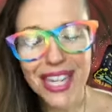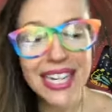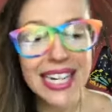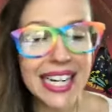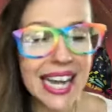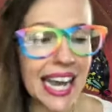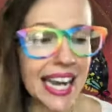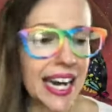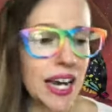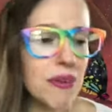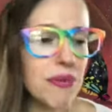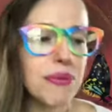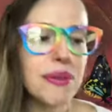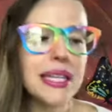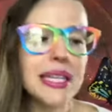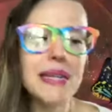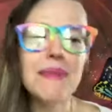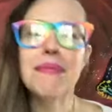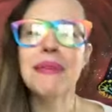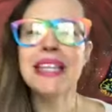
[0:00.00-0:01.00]
And again, I
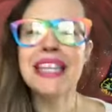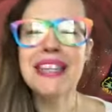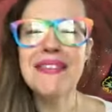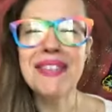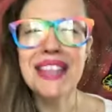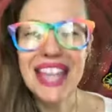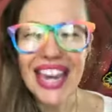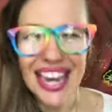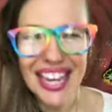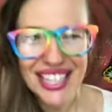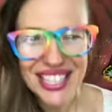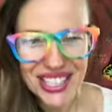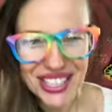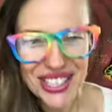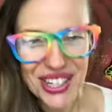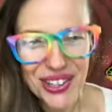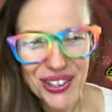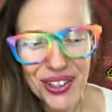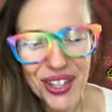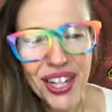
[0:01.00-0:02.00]
really believe the
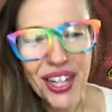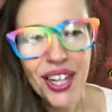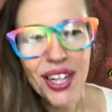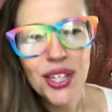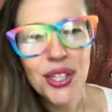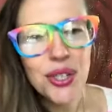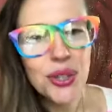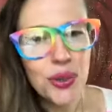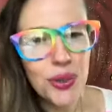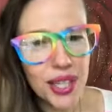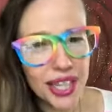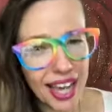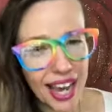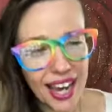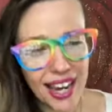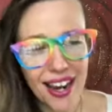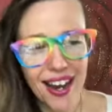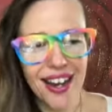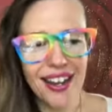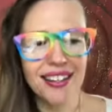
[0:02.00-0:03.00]
antidote to the
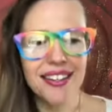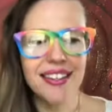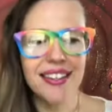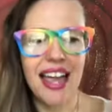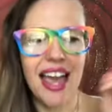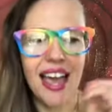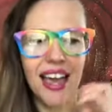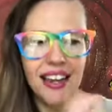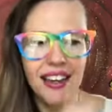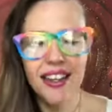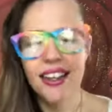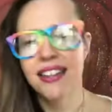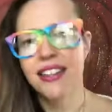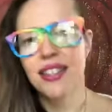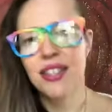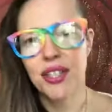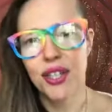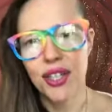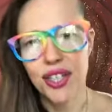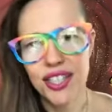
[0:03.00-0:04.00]
chaos and the
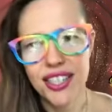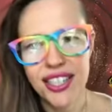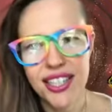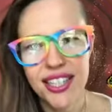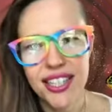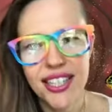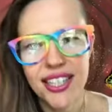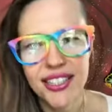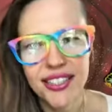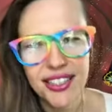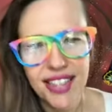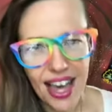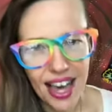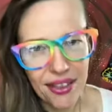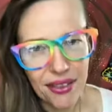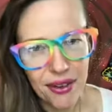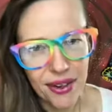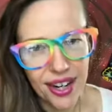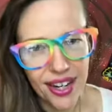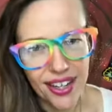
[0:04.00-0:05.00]
uncertainty is
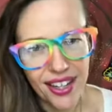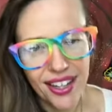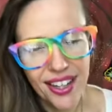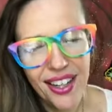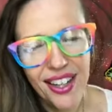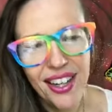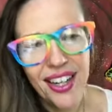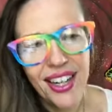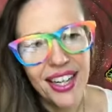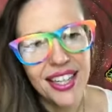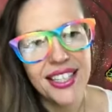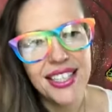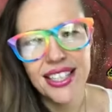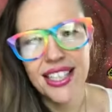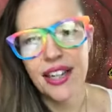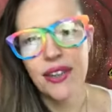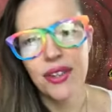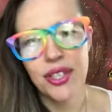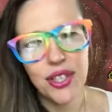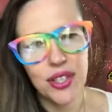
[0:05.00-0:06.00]
gathering in
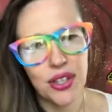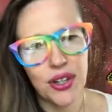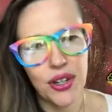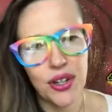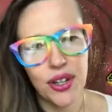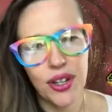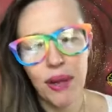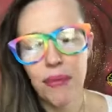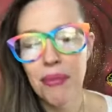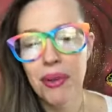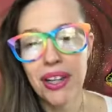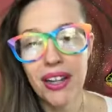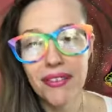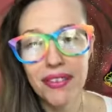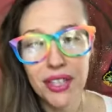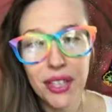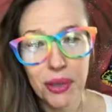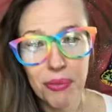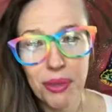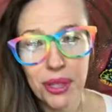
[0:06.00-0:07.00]
sacred circle and
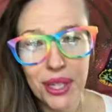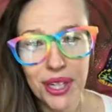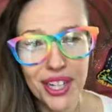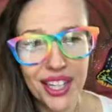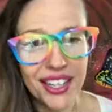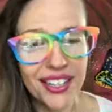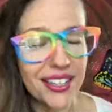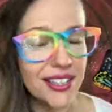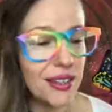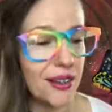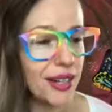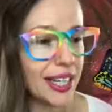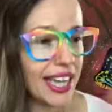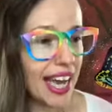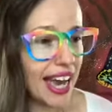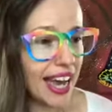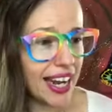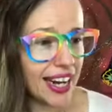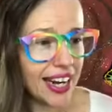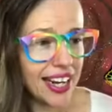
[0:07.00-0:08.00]
beloved community. So
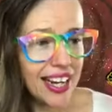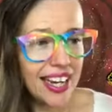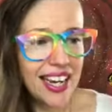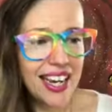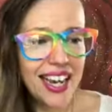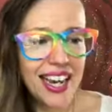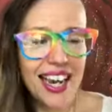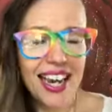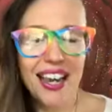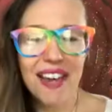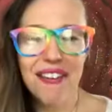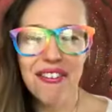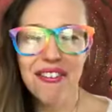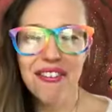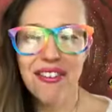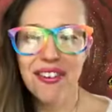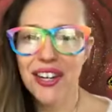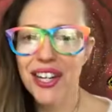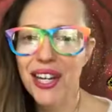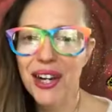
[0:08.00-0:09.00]
again,
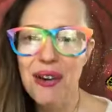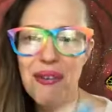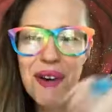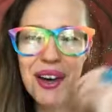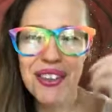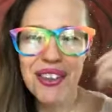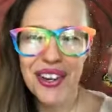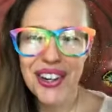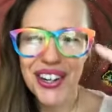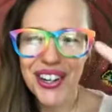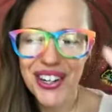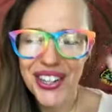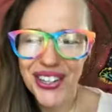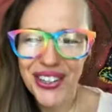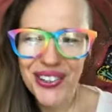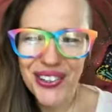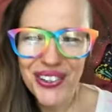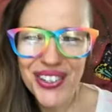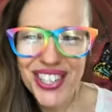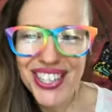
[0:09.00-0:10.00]
if, whether
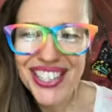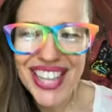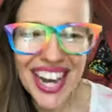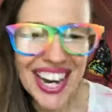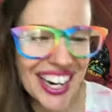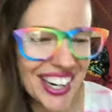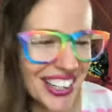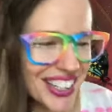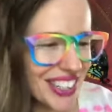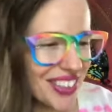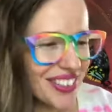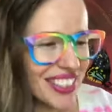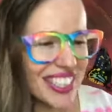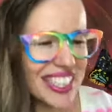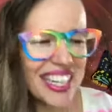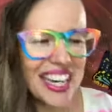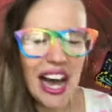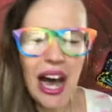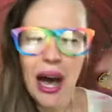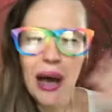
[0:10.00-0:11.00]
you desire to
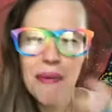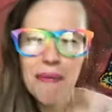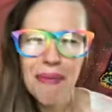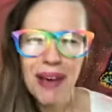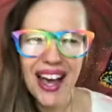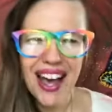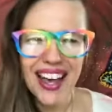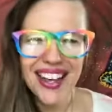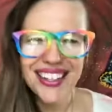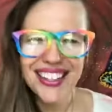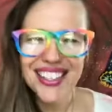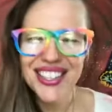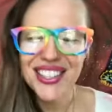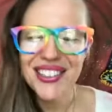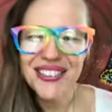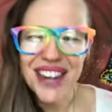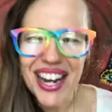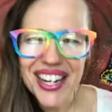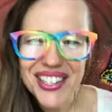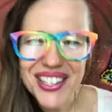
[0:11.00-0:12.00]
really come and
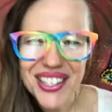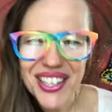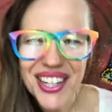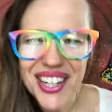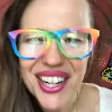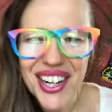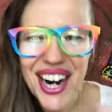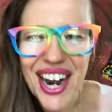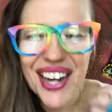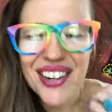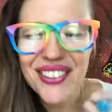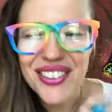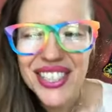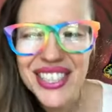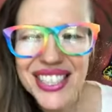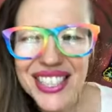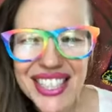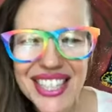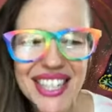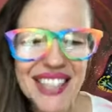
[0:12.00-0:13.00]
surrender and
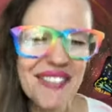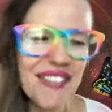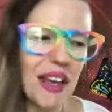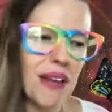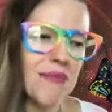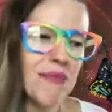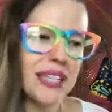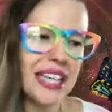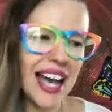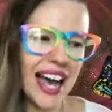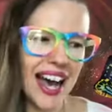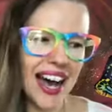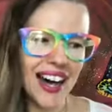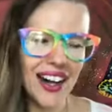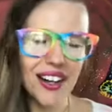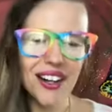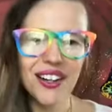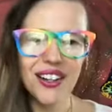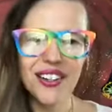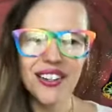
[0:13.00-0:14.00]
receive and be
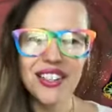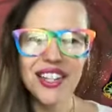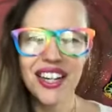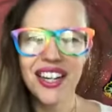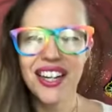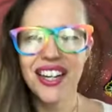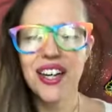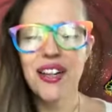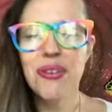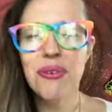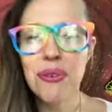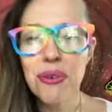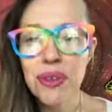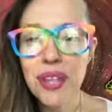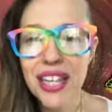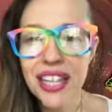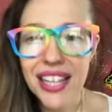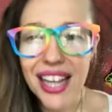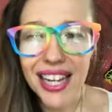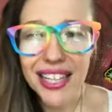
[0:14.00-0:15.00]
held through
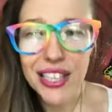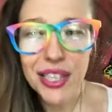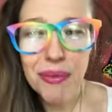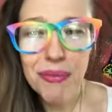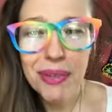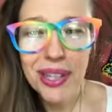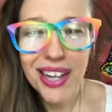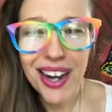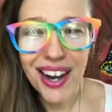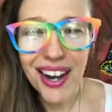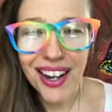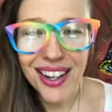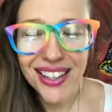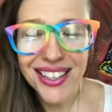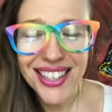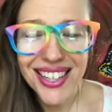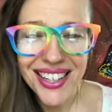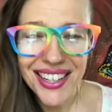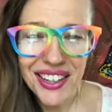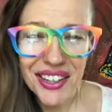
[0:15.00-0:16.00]
the election
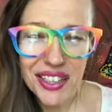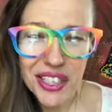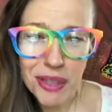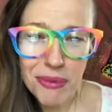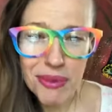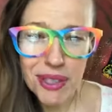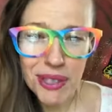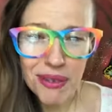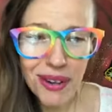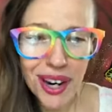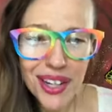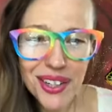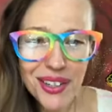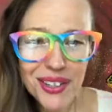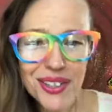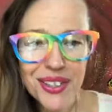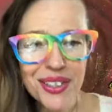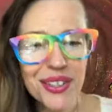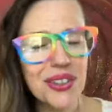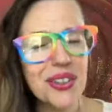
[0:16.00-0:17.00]
beyond in our deep
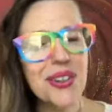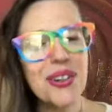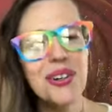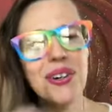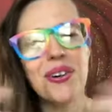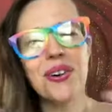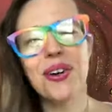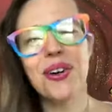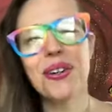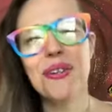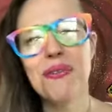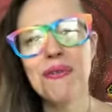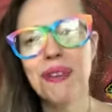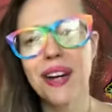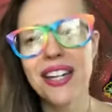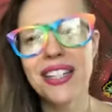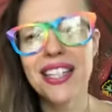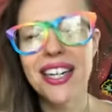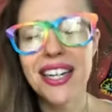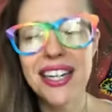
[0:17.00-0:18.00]
surrender circle, or you
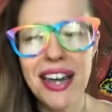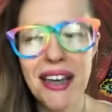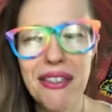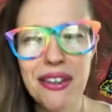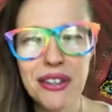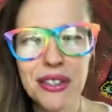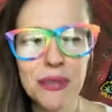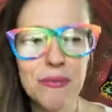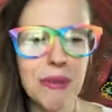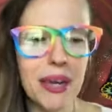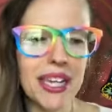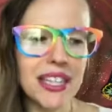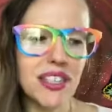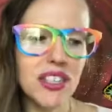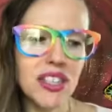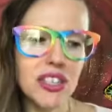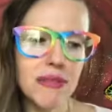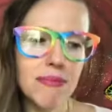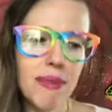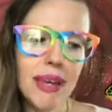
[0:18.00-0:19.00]
find another
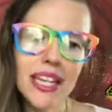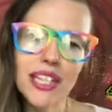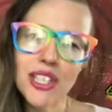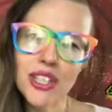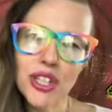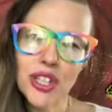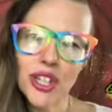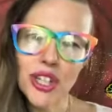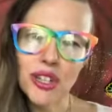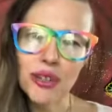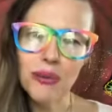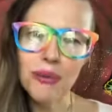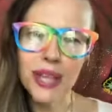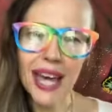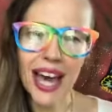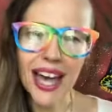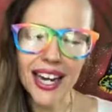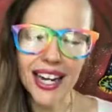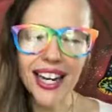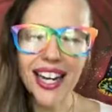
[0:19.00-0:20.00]
space, just make sure you
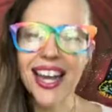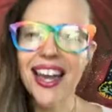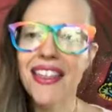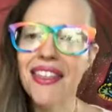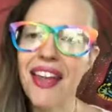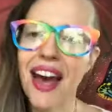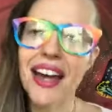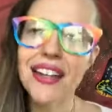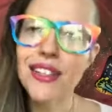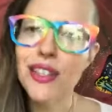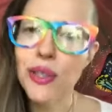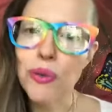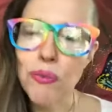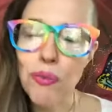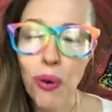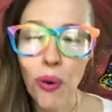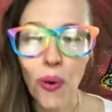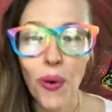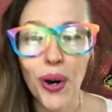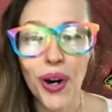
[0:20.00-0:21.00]
get that
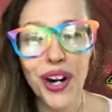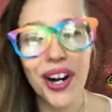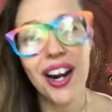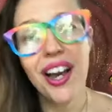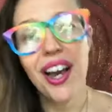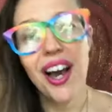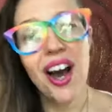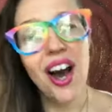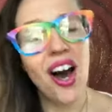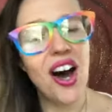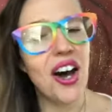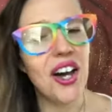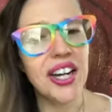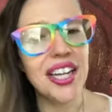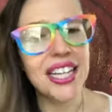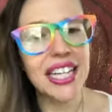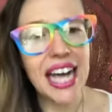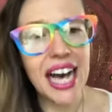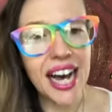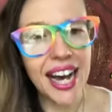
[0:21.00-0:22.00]
support
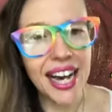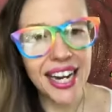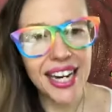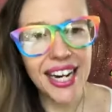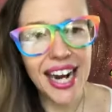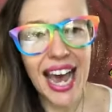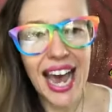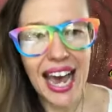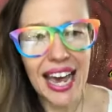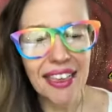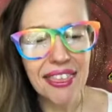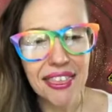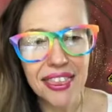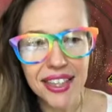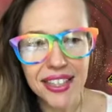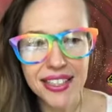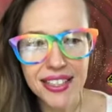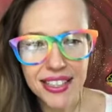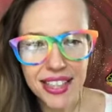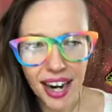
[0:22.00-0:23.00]
online at
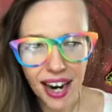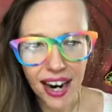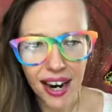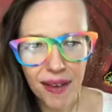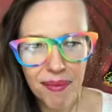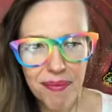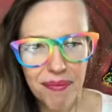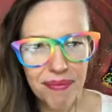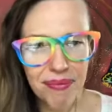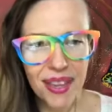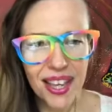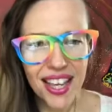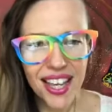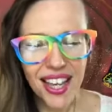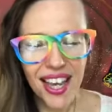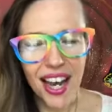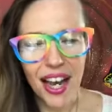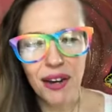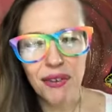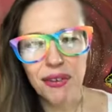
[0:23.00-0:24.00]
this time.
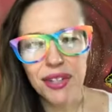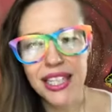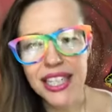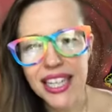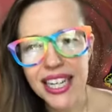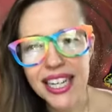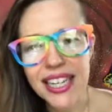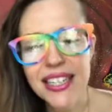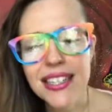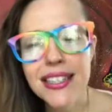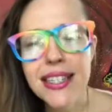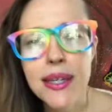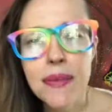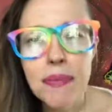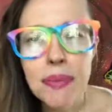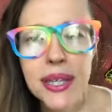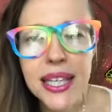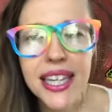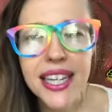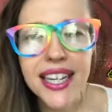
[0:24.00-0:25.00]
I really
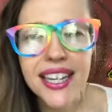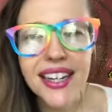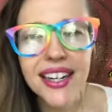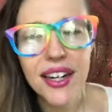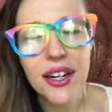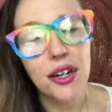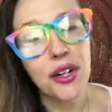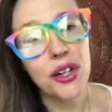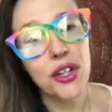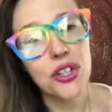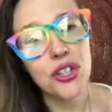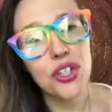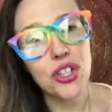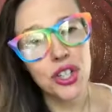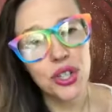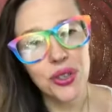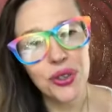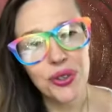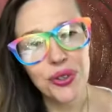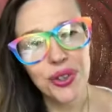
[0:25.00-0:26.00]
deeply
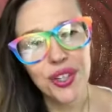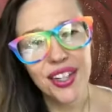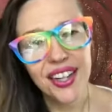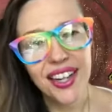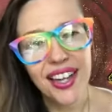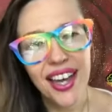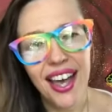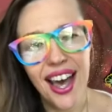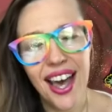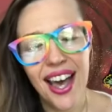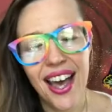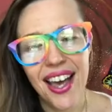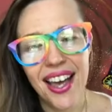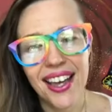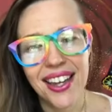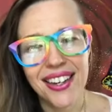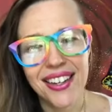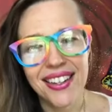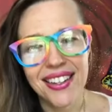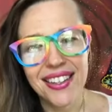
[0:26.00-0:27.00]
urge you
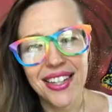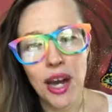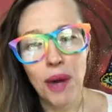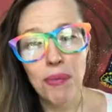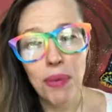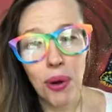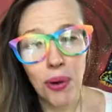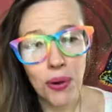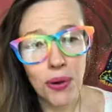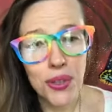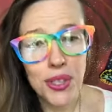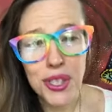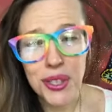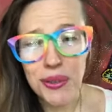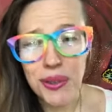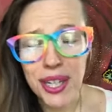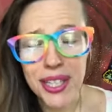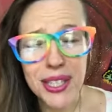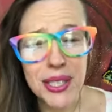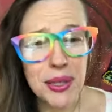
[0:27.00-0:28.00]
and uphold
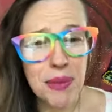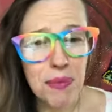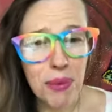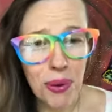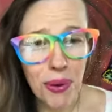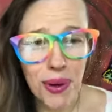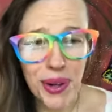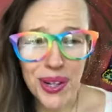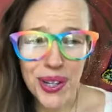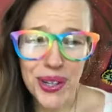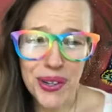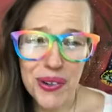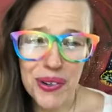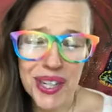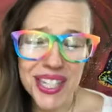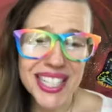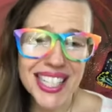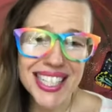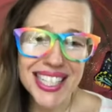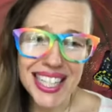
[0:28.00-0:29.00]
you and support
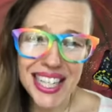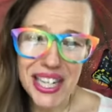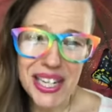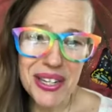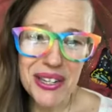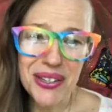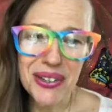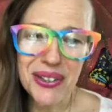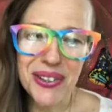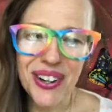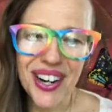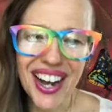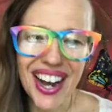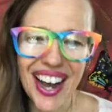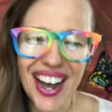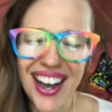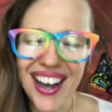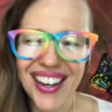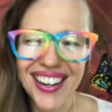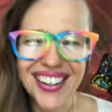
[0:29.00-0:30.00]
you and see you
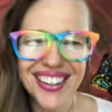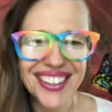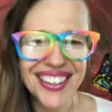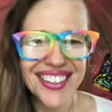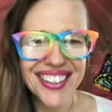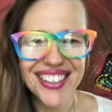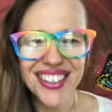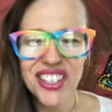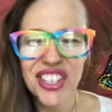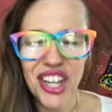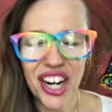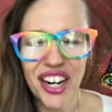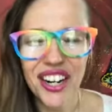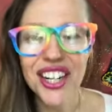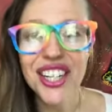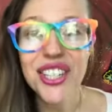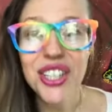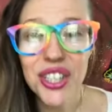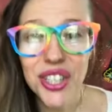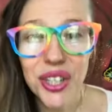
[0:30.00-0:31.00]
and
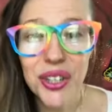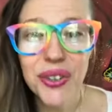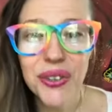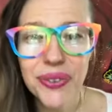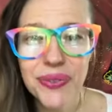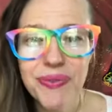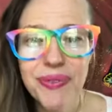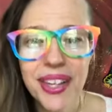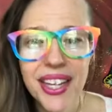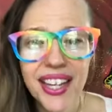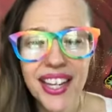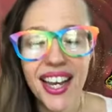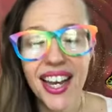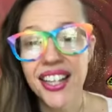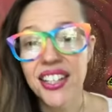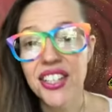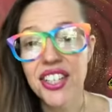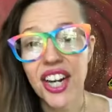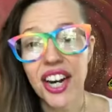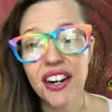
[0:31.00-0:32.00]
cherish
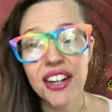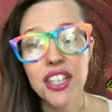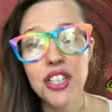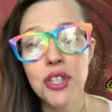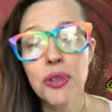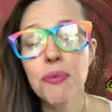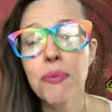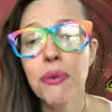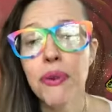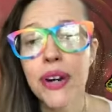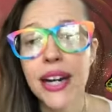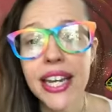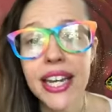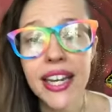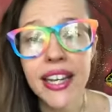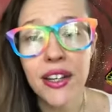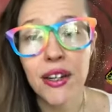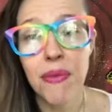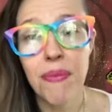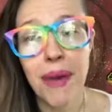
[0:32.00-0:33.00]
you
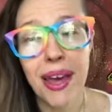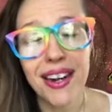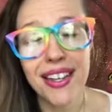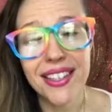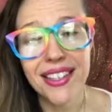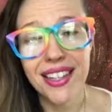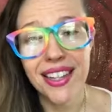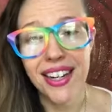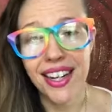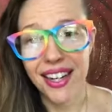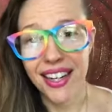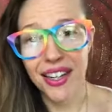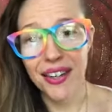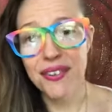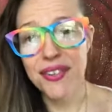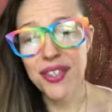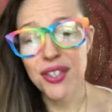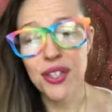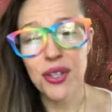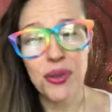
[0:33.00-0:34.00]
bringing your medicine and
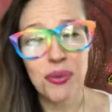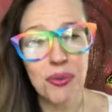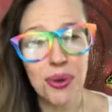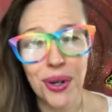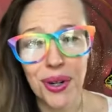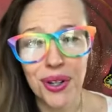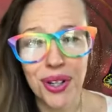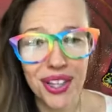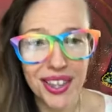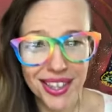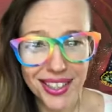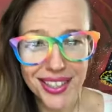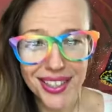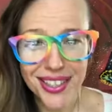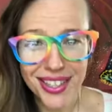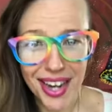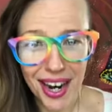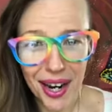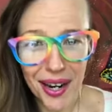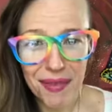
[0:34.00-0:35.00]
gifts to the world at
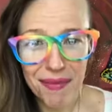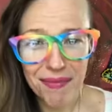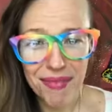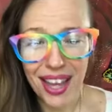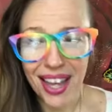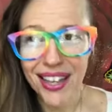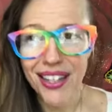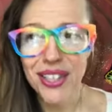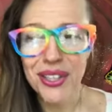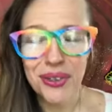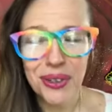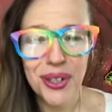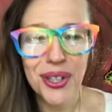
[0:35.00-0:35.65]
this time and